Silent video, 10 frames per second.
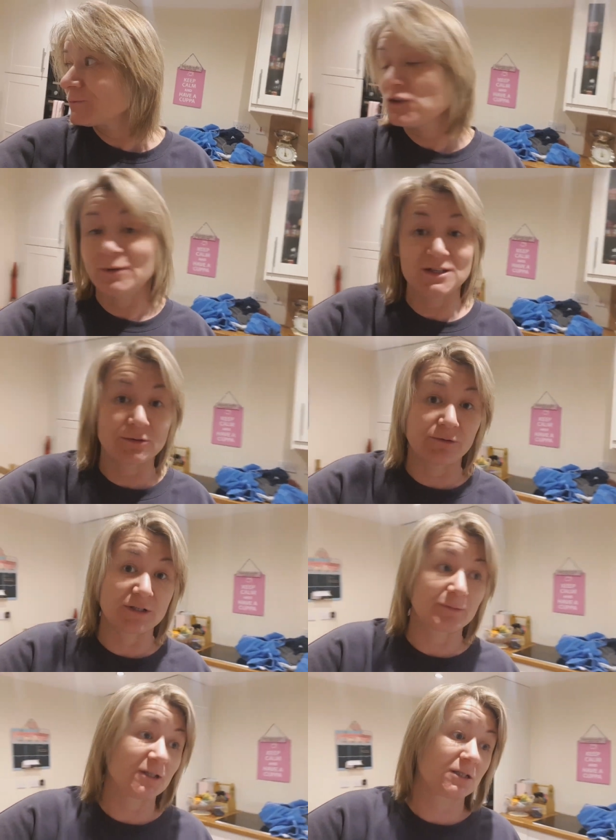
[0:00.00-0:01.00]
Two weeks till
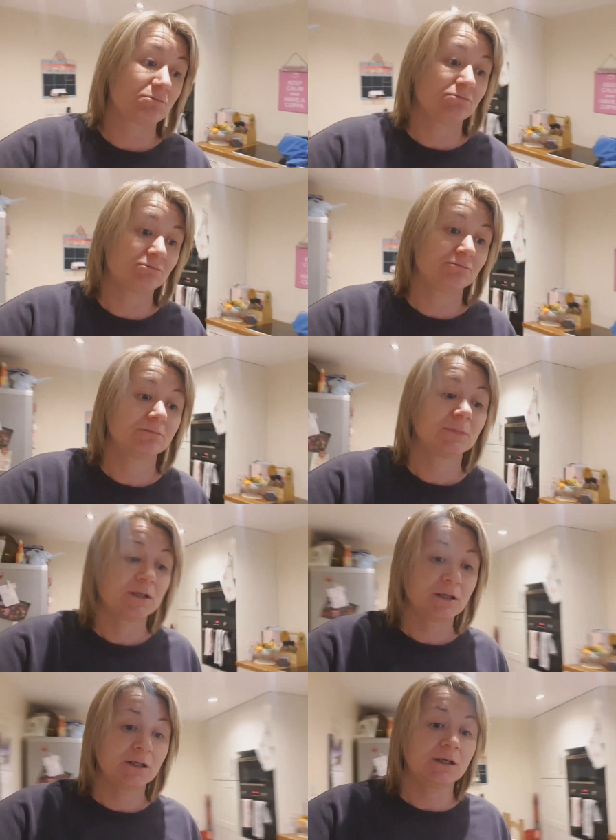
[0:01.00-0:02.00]
Christmas.
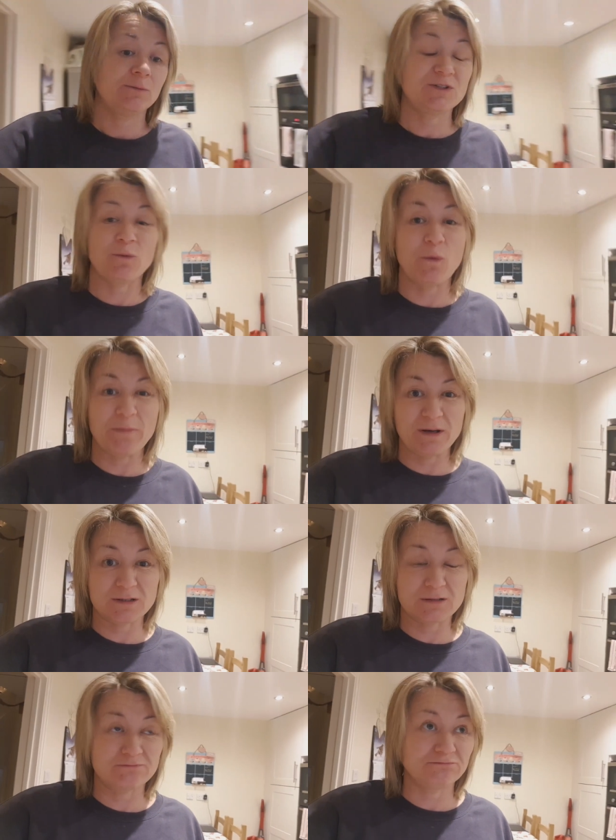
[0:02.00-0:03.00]
Don't want
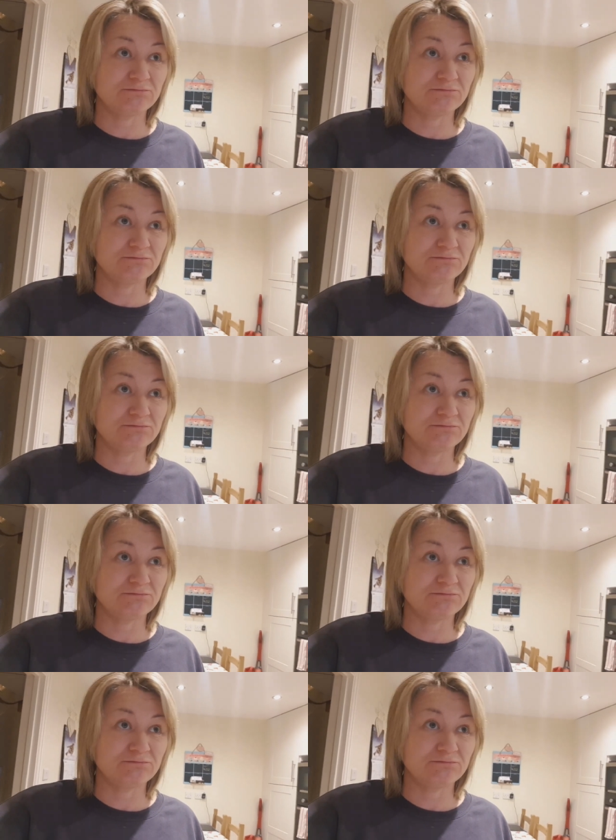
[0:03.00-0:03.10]
bugs.